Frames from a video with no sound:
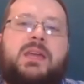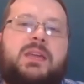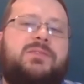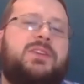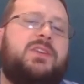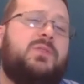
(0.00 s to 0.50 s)

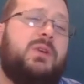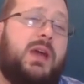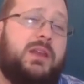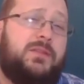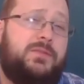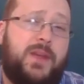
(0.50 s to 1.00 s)
giving you
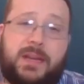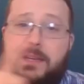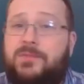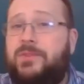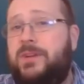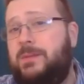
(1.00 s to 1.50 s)
an
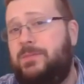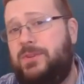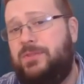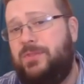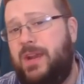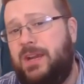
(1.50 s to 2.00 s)
effective
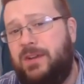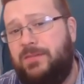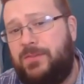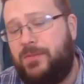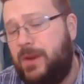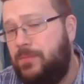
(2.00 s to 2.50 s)
redemption rate
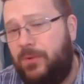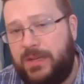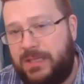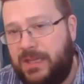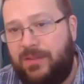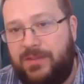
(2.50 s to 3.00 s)
of
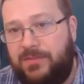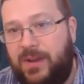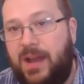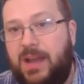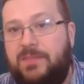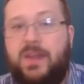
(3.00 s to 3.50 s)

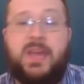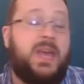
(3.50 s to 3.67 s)
3.75.